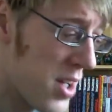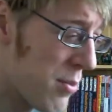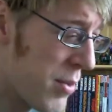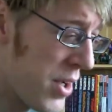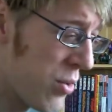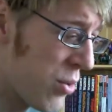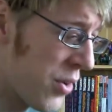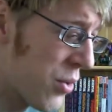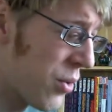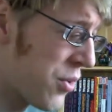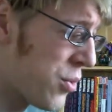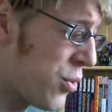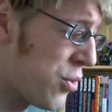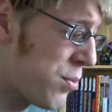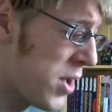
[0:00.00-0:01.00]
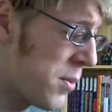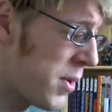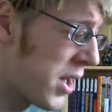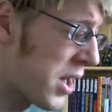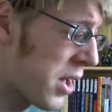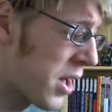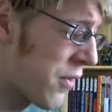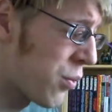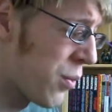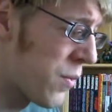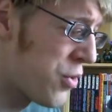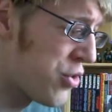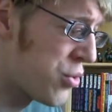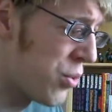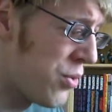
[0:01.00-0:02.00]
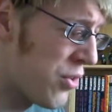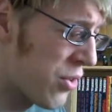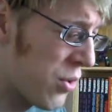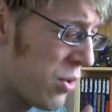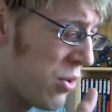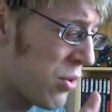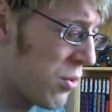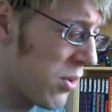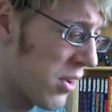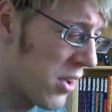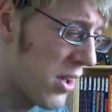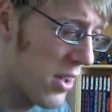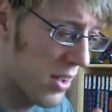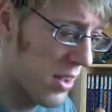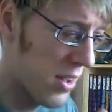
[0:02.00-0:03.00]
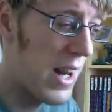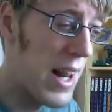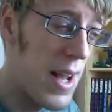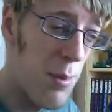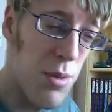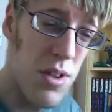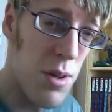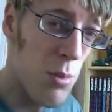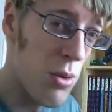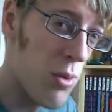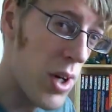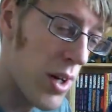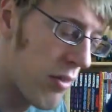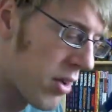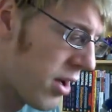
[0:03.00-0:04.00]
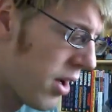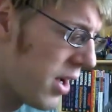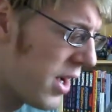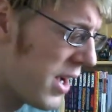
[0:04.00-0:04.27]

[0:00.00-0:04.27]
I mean, all you've got to do is be a bit careful with the joints so you don't collapse him or whatever.